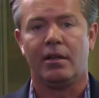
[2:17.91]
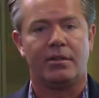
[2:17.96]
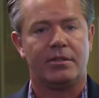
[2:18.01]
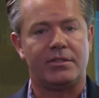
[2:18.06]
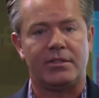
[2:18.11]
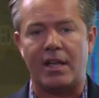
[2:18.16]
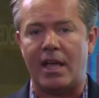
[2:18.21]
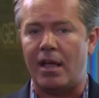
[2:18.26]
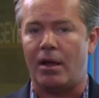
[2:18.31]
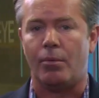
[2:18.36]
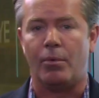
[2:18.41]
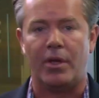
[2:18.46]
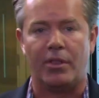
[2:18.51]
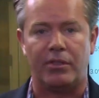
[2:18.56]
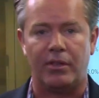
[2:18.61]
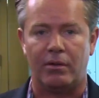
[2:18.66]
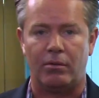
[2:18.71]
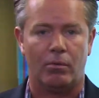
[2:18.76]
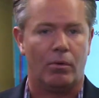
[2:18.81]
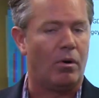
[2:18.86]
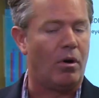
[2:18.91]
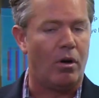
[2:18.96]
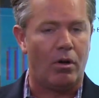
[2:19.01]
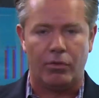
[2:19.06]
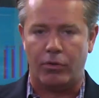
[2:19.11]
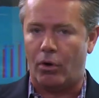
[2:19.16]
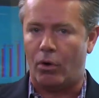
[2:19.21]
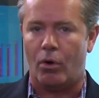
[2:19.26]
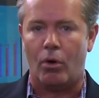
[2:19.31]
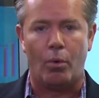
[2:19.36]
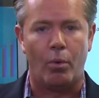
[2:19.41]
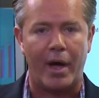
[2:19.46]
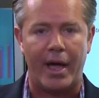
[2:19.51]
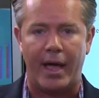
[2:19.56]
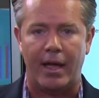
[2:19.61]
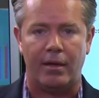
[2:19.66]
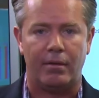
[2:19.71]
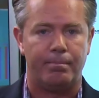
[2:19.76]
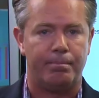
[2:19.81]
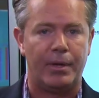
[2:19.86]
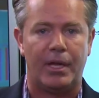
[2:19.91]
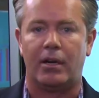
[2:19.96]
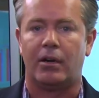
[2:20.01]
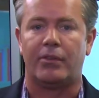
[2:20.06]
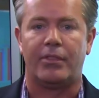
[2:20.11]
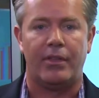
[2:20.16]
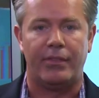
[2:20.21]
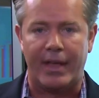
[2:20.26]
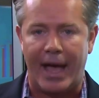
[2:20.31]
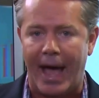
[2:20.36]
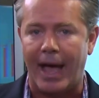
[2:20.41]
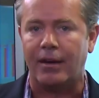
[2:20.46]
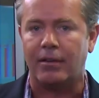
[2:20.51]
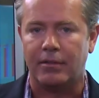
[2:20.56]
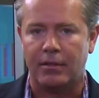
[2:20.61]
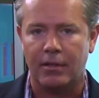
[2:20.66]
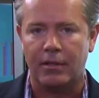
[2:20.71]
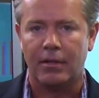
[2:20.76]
staying with it the whole way, bigger than that.